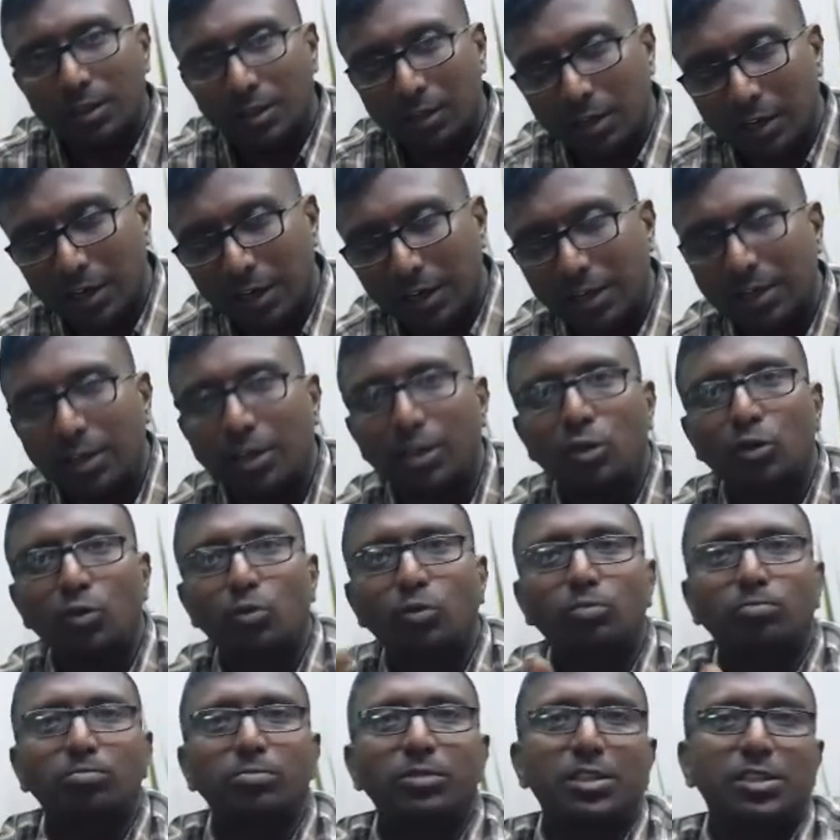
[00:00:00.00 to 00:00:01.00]
related
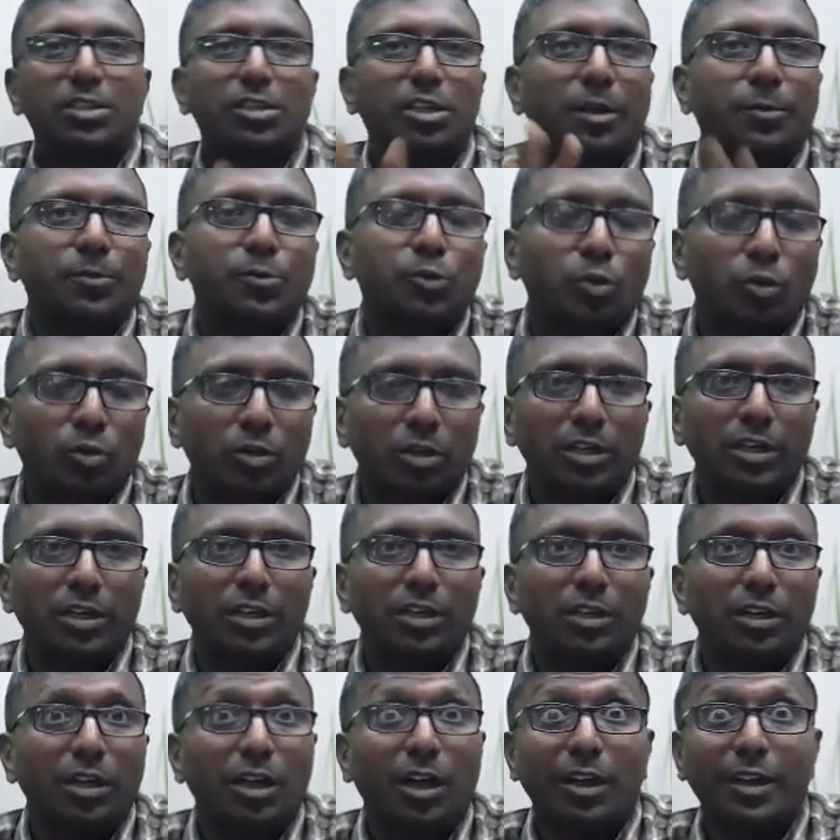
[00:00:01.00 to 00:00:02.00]
to ESOPs
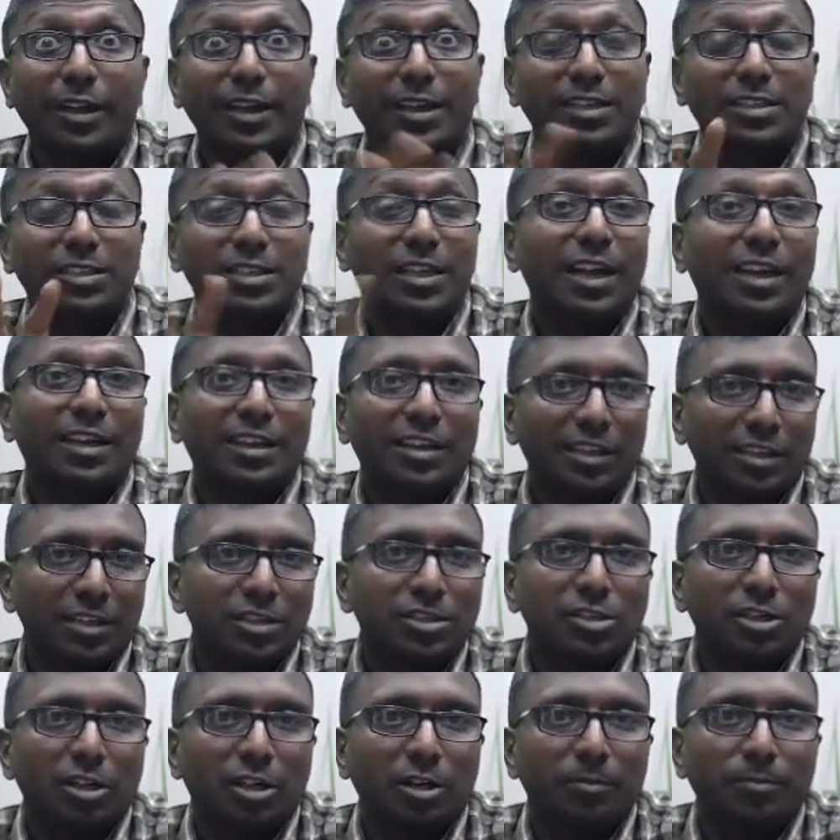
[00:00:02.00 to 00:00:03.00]
only, not exactly
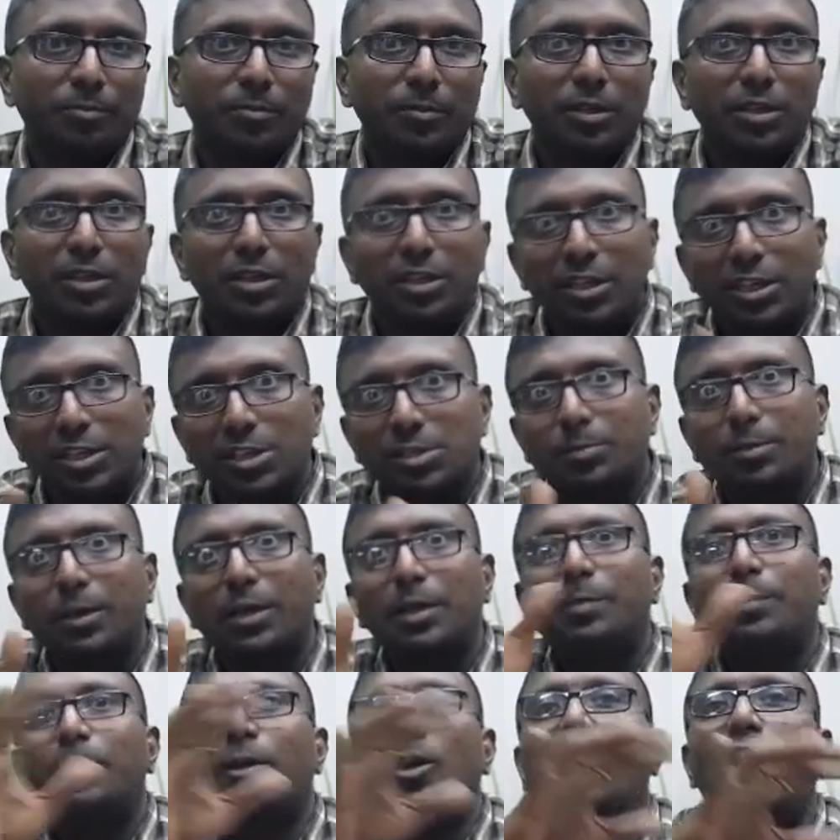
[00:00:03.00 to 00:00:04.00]
ESOP. It's
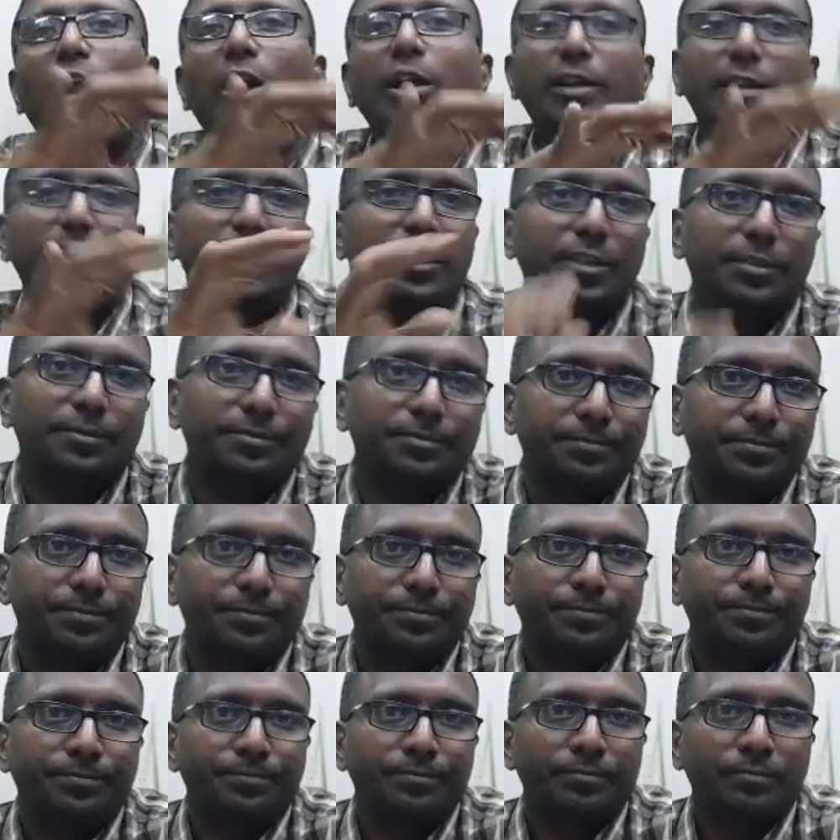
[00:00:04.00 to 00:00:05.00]
bit beyond.
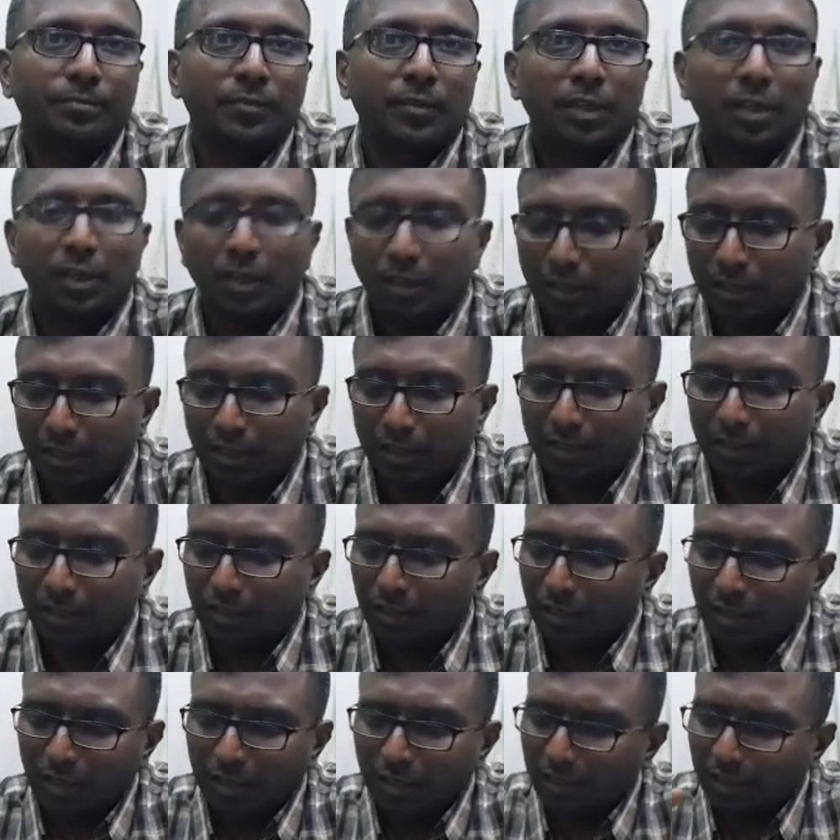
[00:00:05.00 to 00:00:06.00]
Right
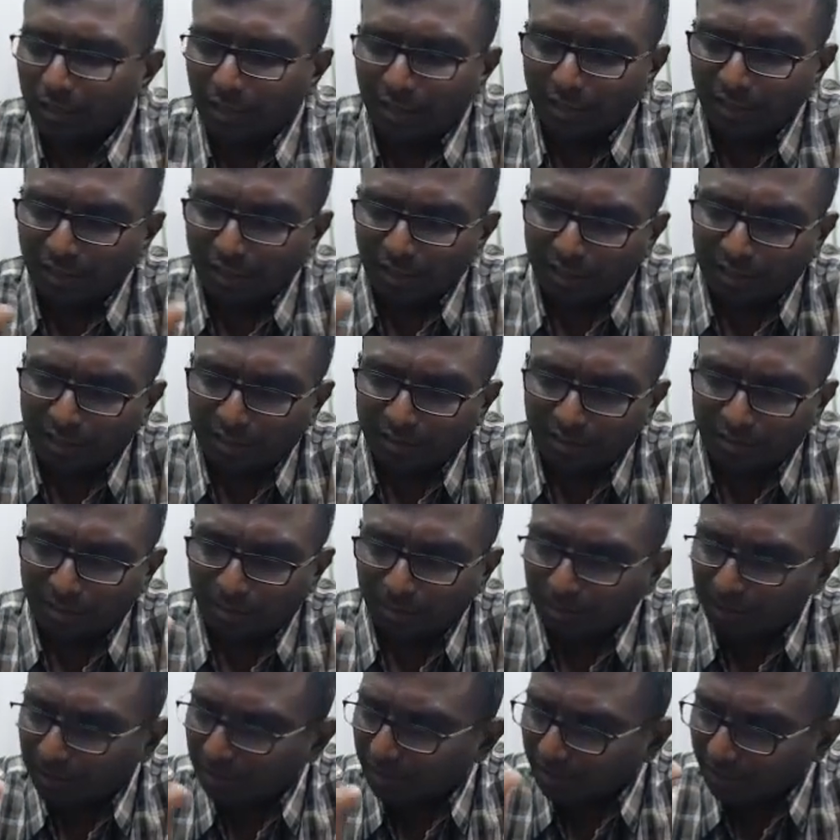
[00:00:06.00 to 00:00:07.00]
read the uh,
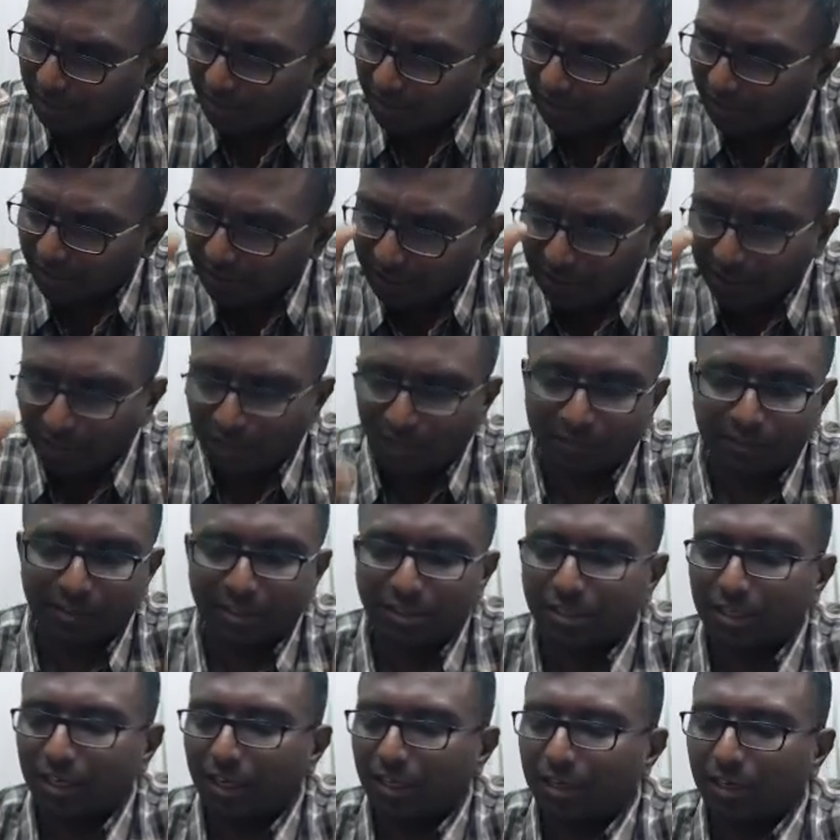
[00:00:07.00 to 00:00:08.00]
i mean heading of the
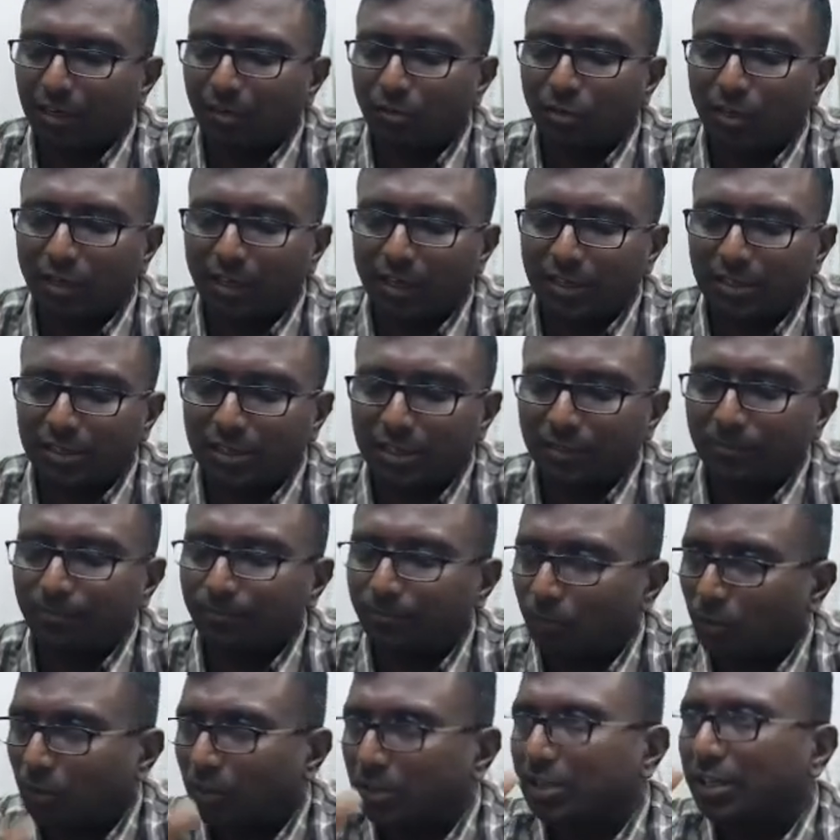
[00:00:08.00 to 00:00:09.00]
standard what did i say
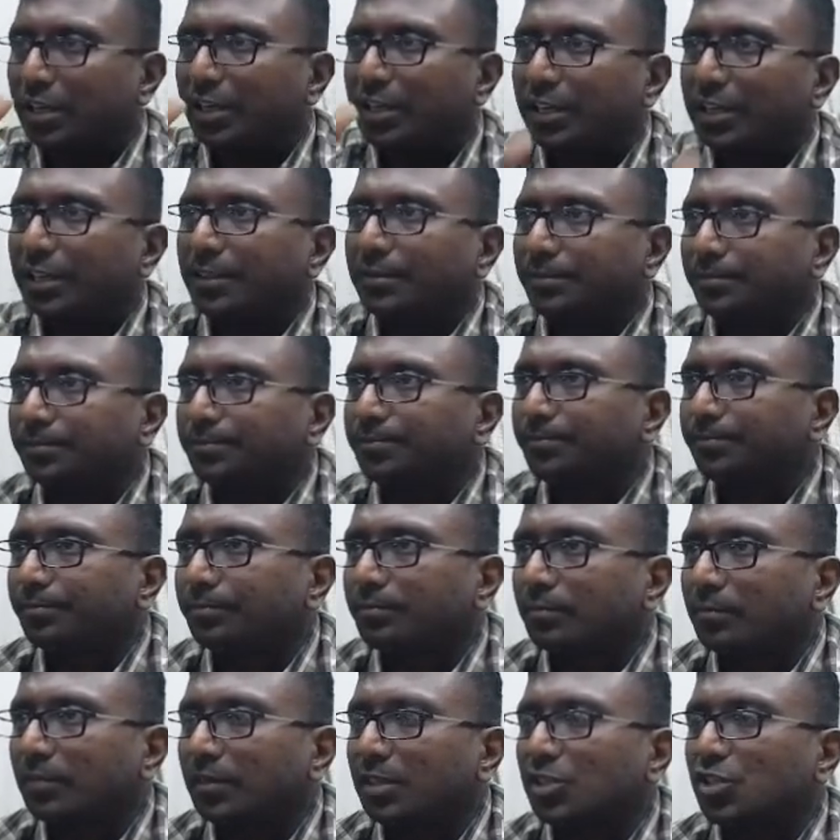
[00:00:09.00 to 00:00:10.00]
what is the heading
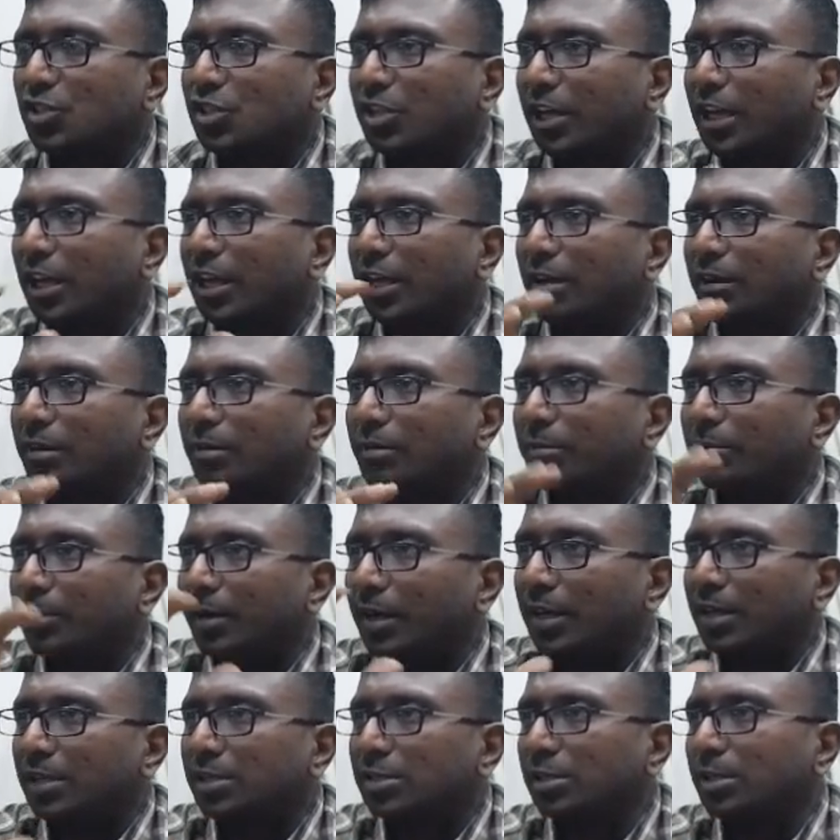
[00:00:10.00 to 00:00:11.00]
share
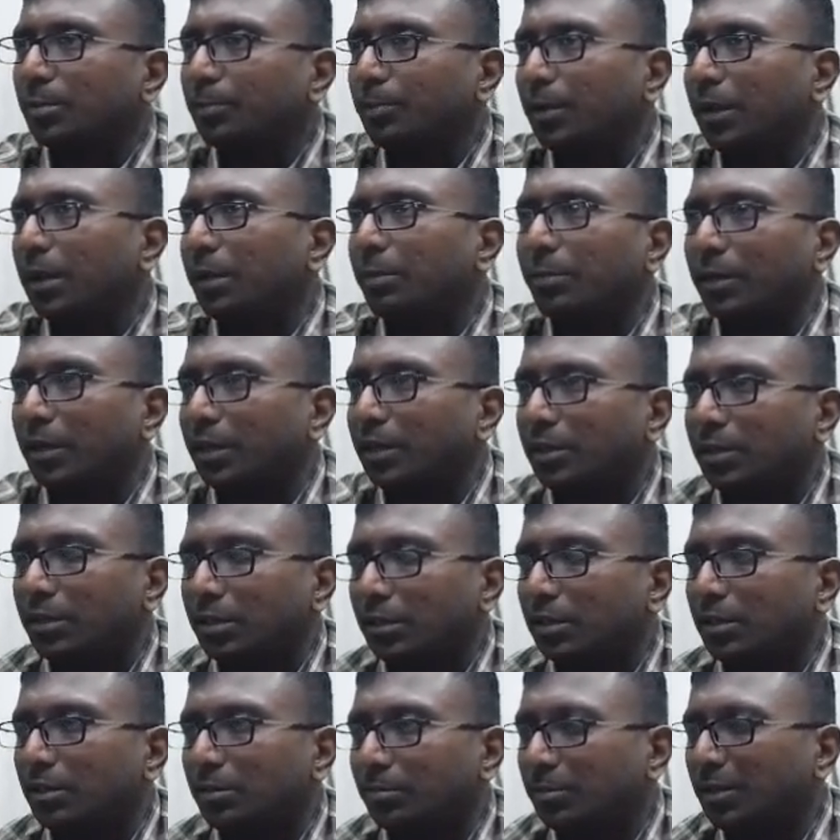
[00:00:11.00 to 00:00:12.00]
based payment
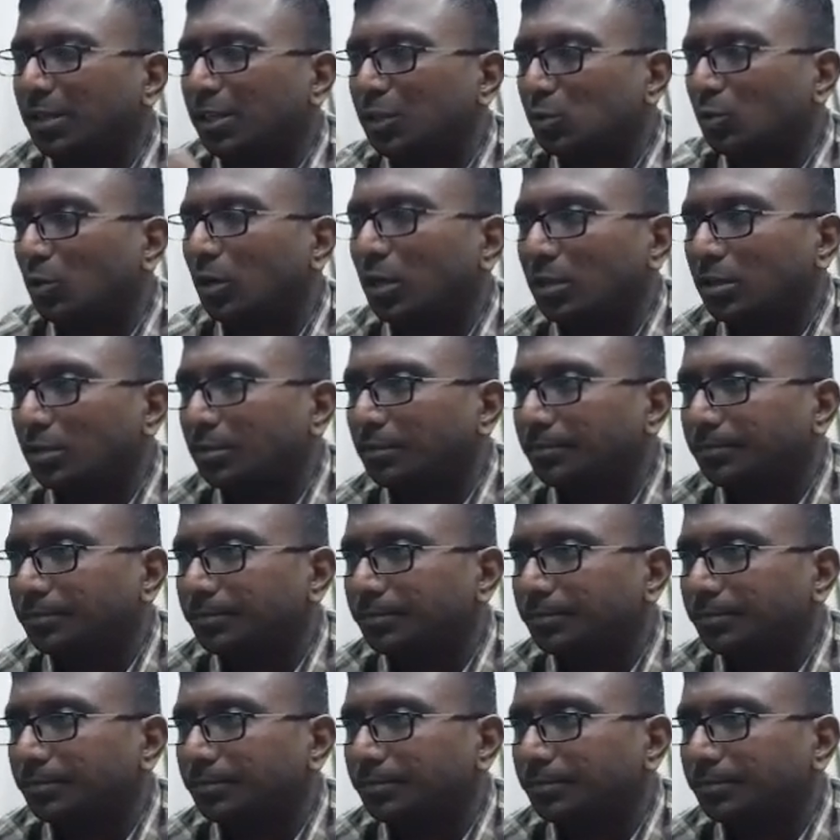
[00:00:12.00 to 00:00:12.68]
means what